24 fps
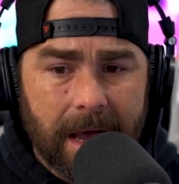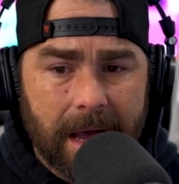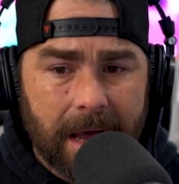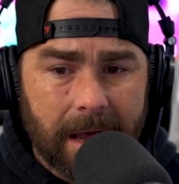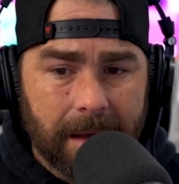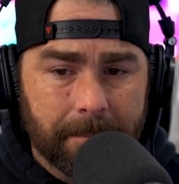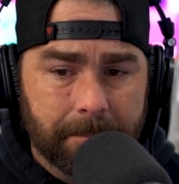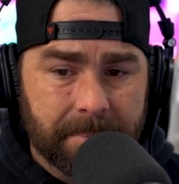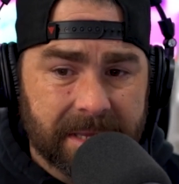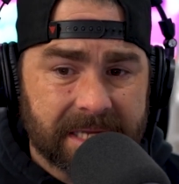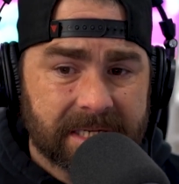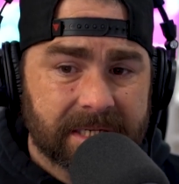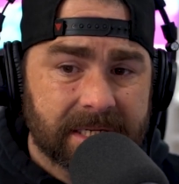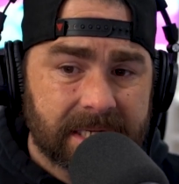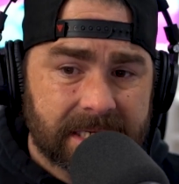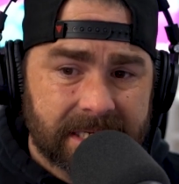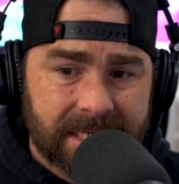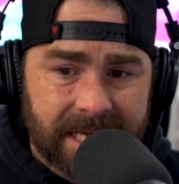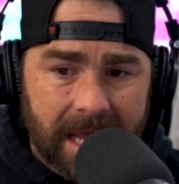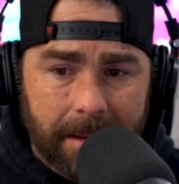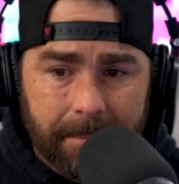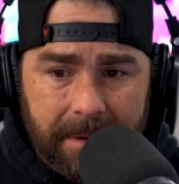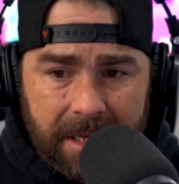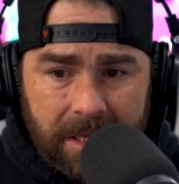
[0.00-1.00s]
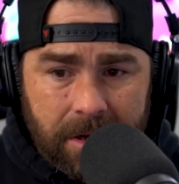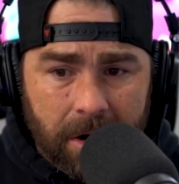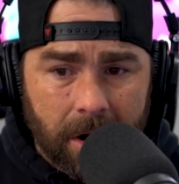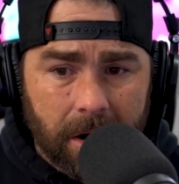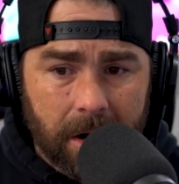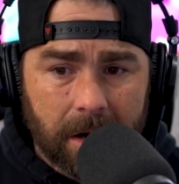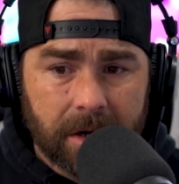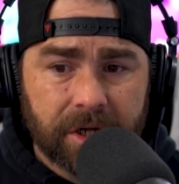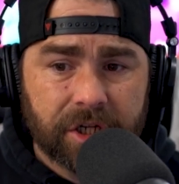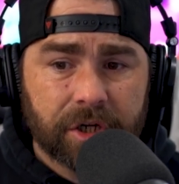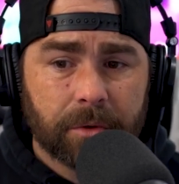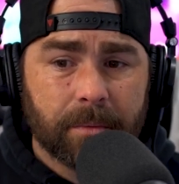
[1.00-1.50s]
business debit
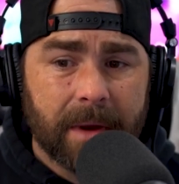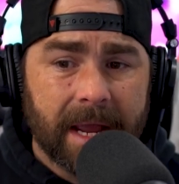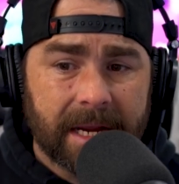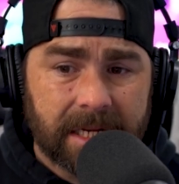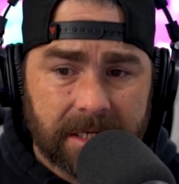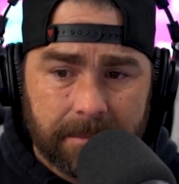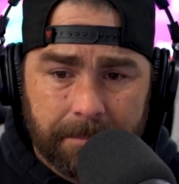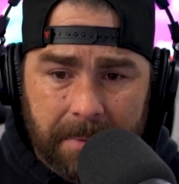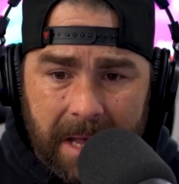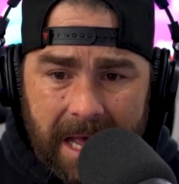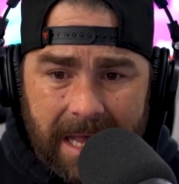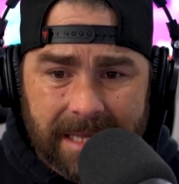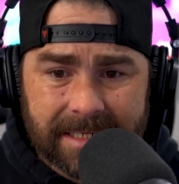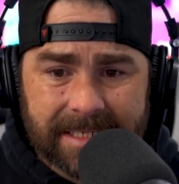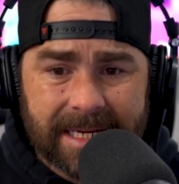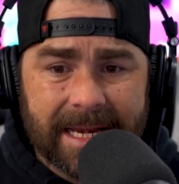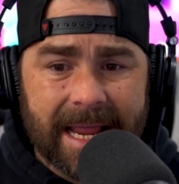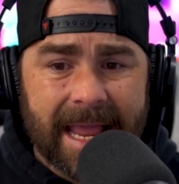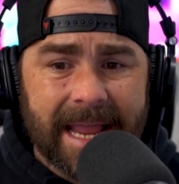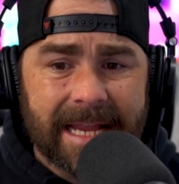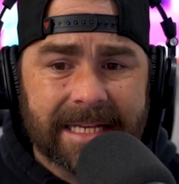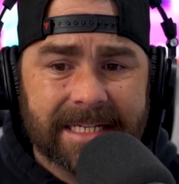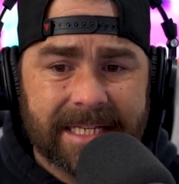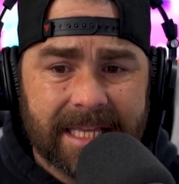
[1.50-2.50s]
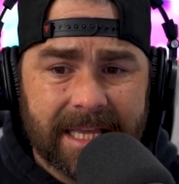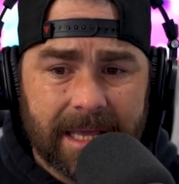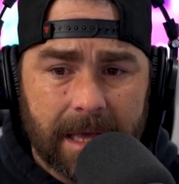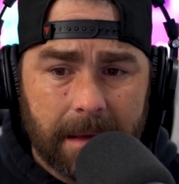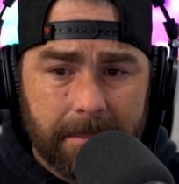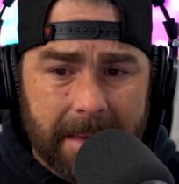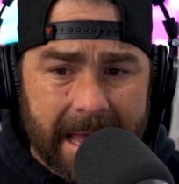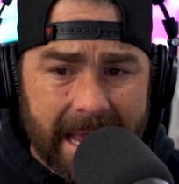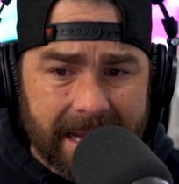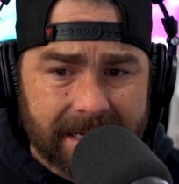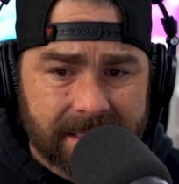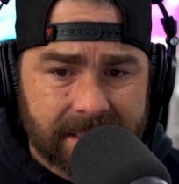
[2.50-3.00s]
card, direct deposit, ATM
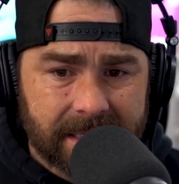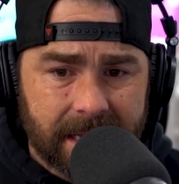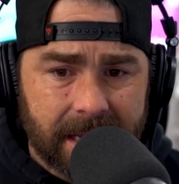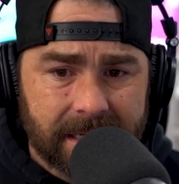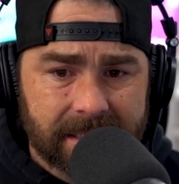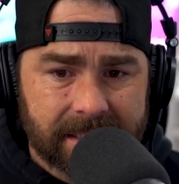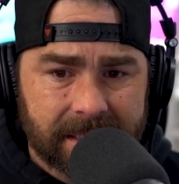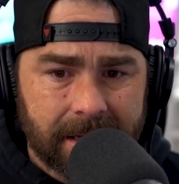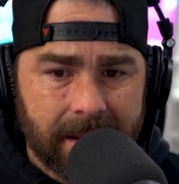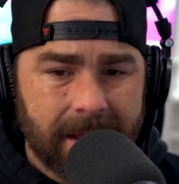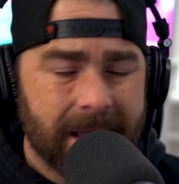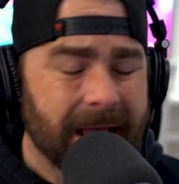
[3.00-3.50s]
access.